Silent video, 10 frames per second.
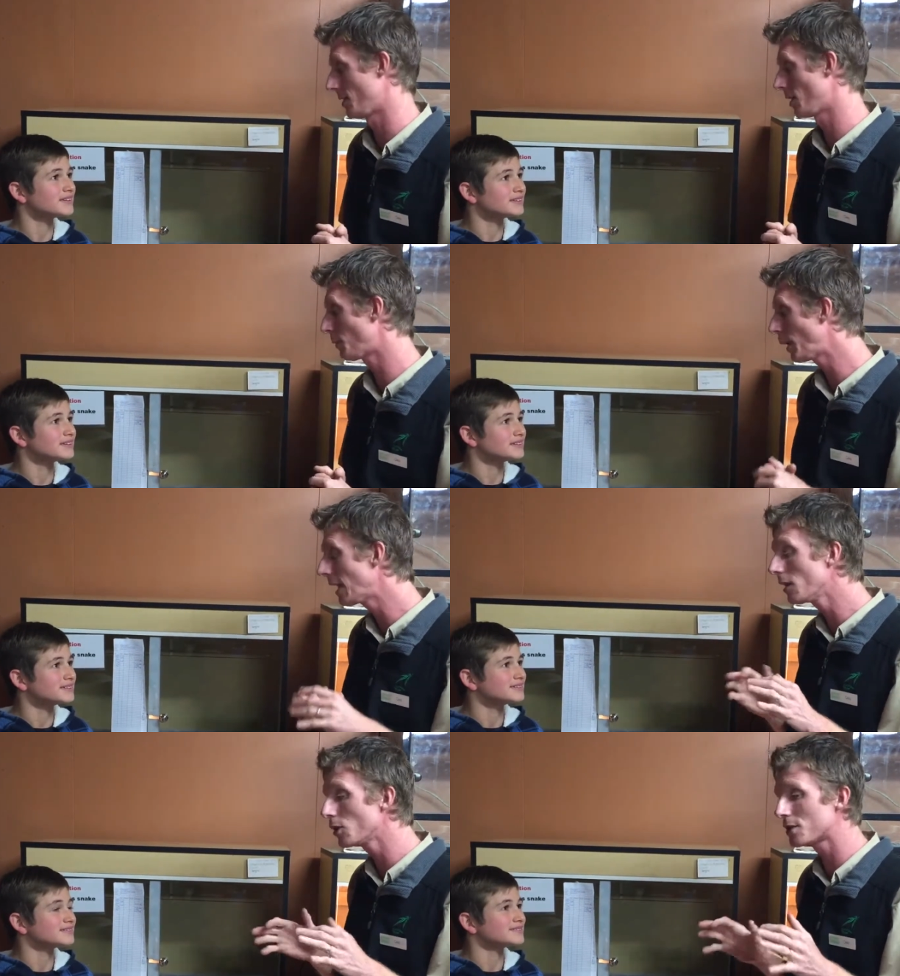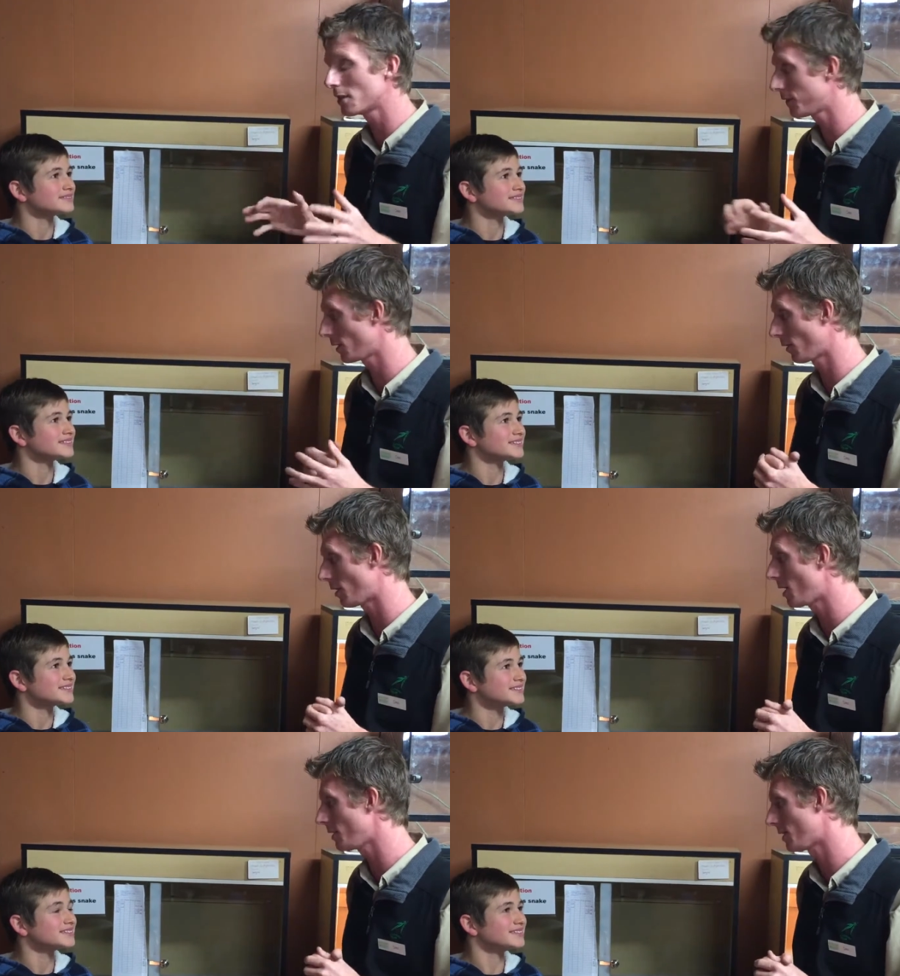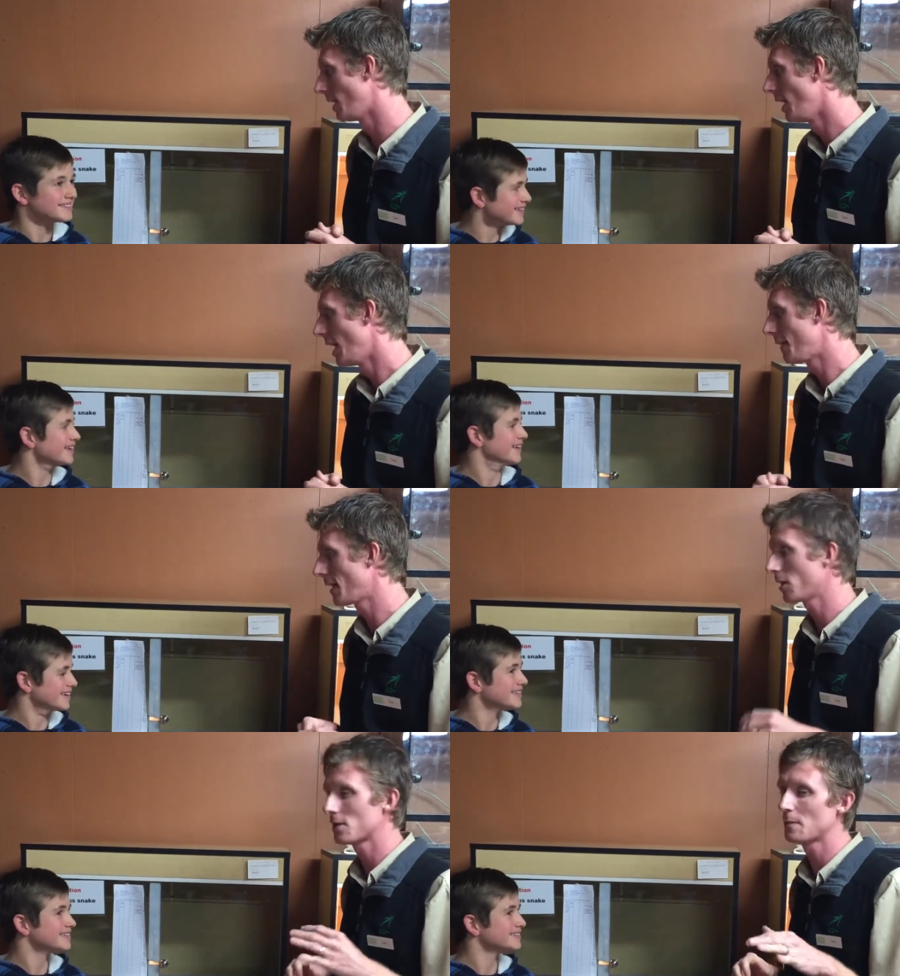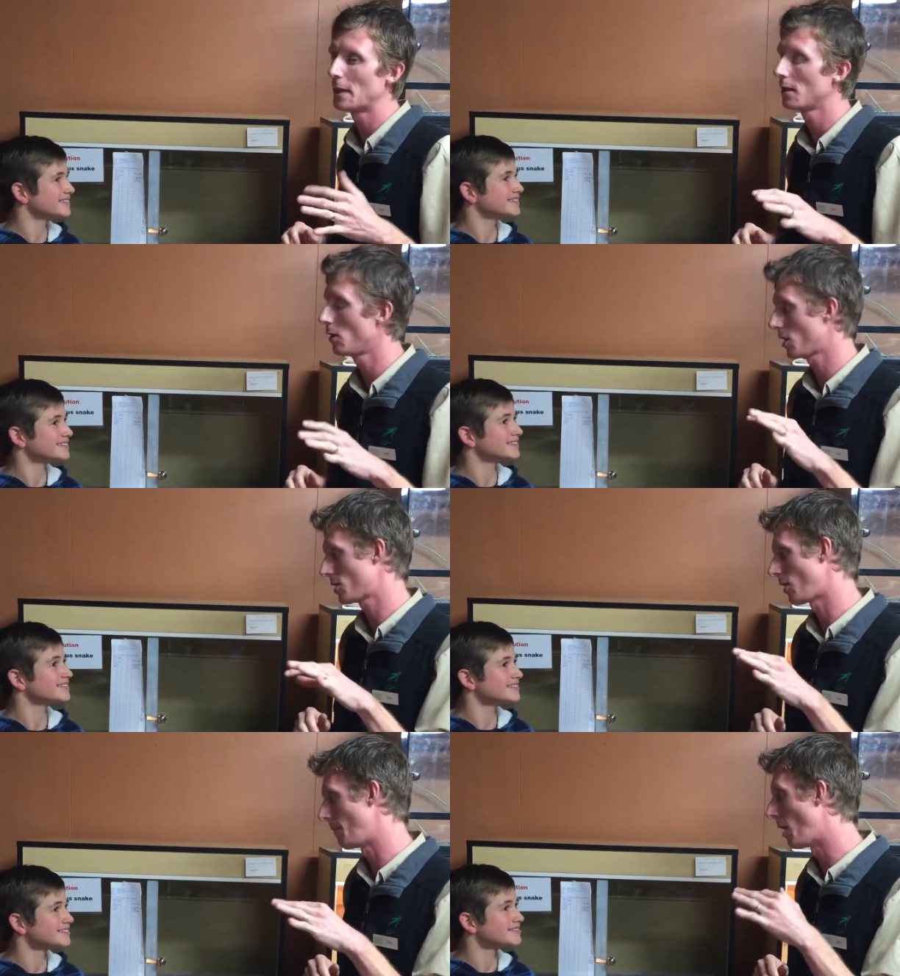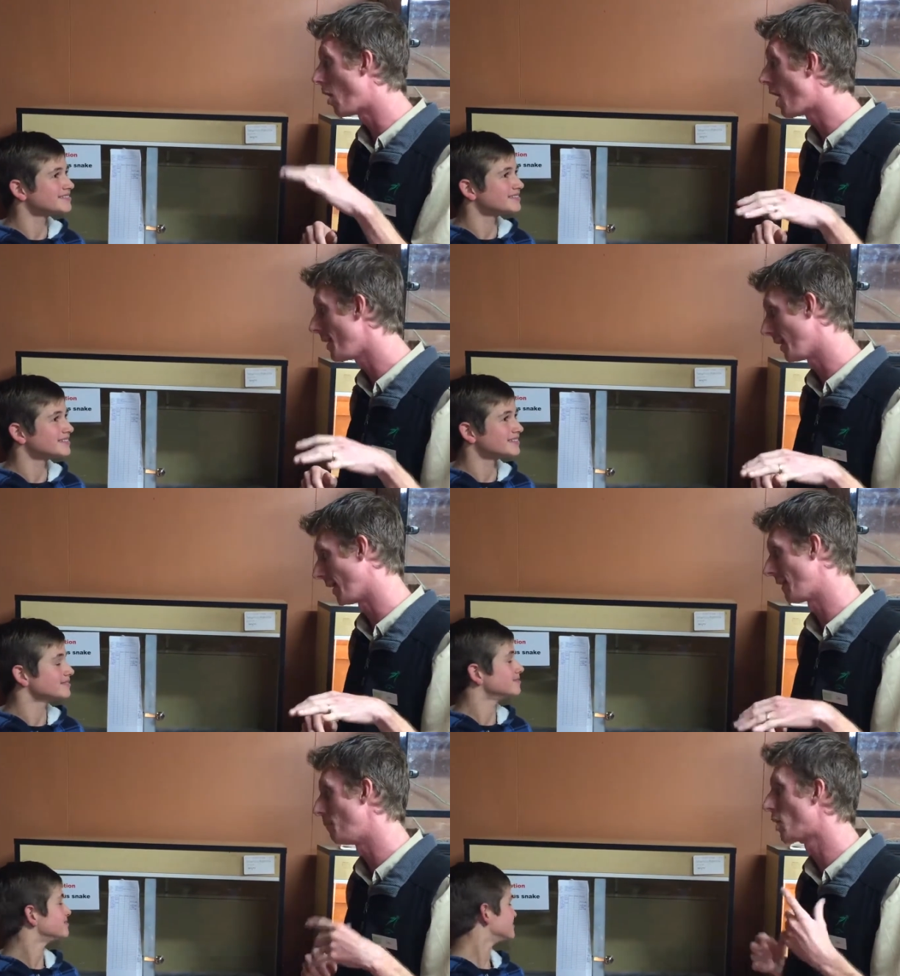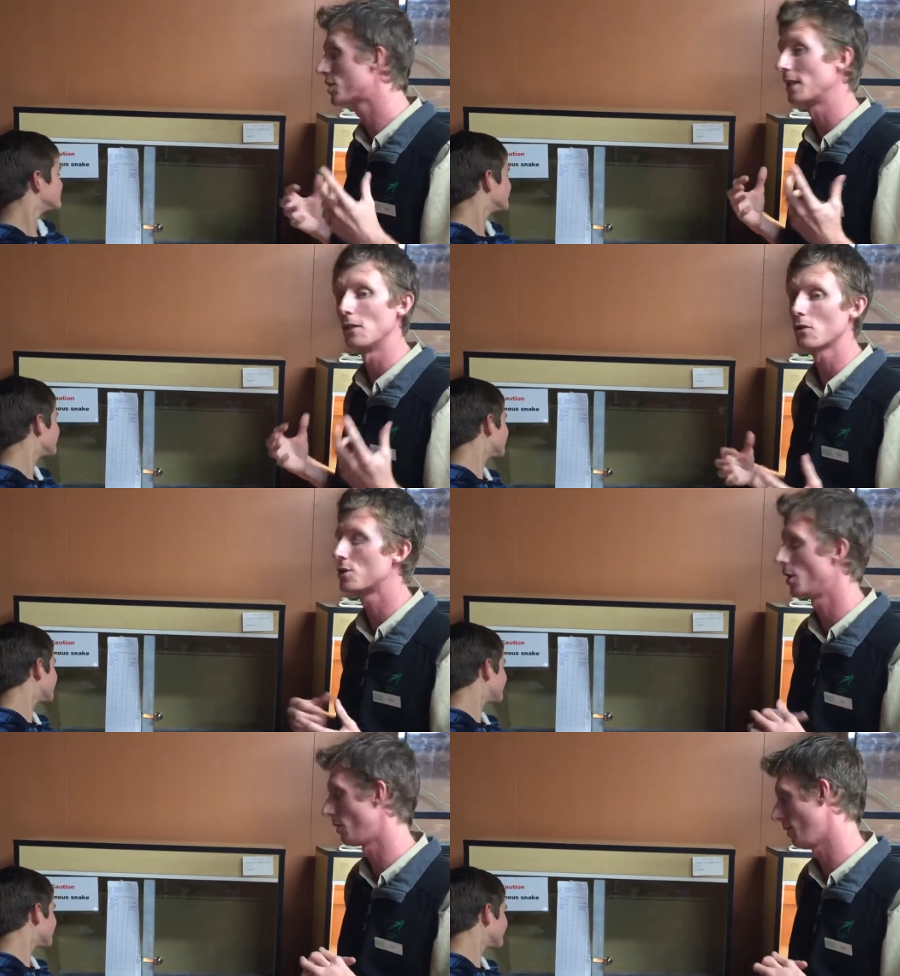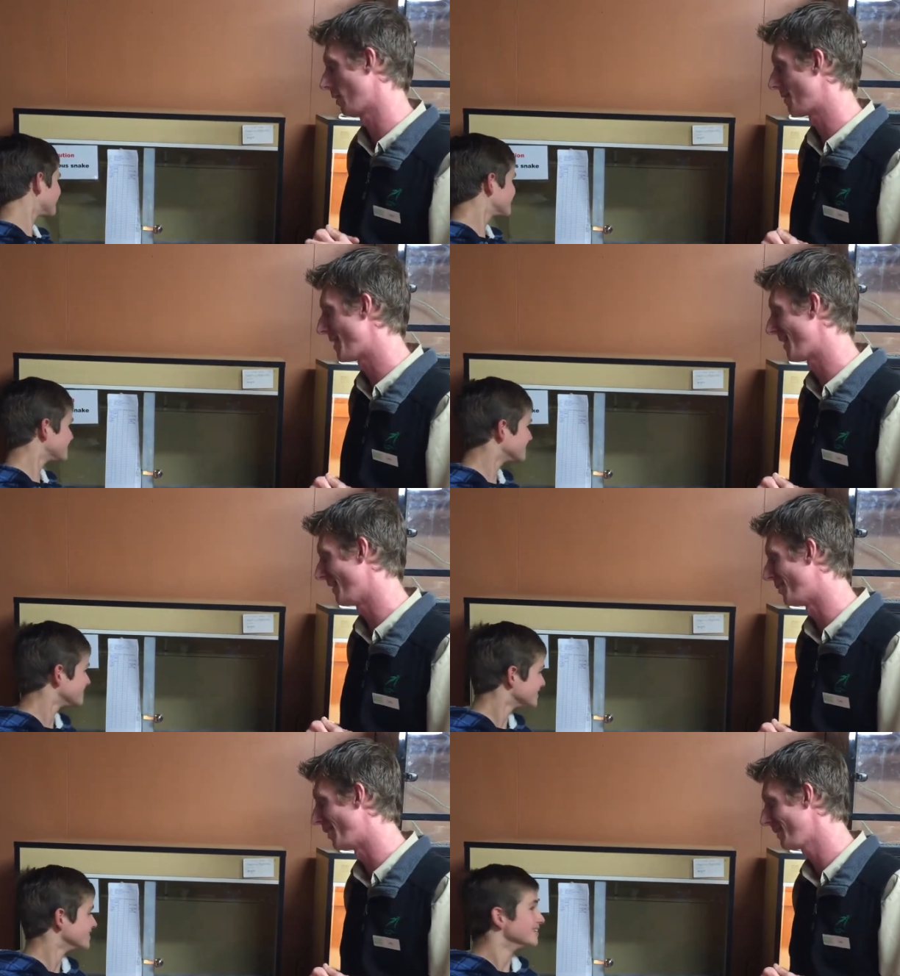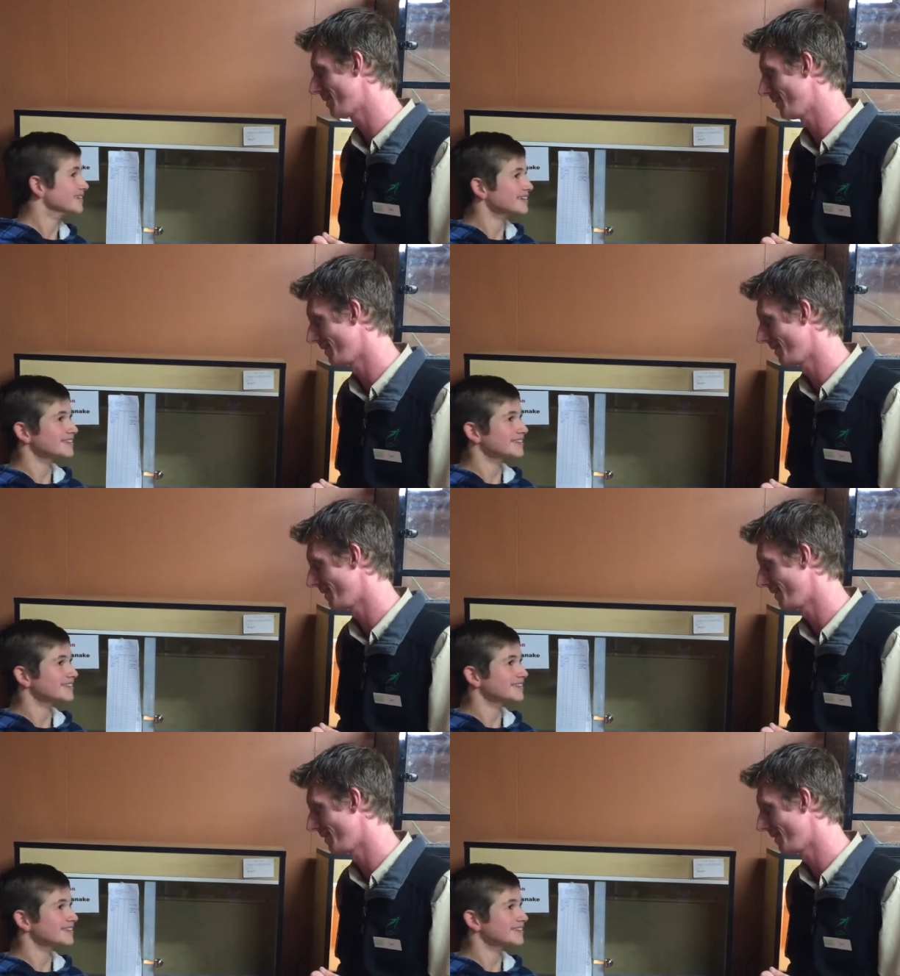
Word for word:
Speaker 1: So they're pretty elusive little guys yeah. and they like to spend a lot of time hiding and they're mostly nocturnal and come out at night.